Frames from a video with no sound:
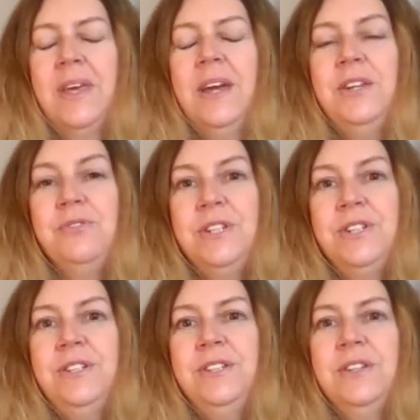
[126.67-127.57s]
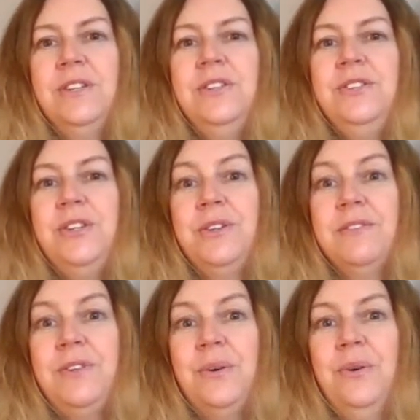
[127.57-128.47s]
and Richard, Duke
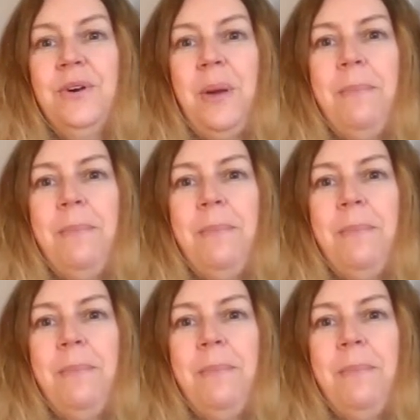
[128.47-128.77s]
of York,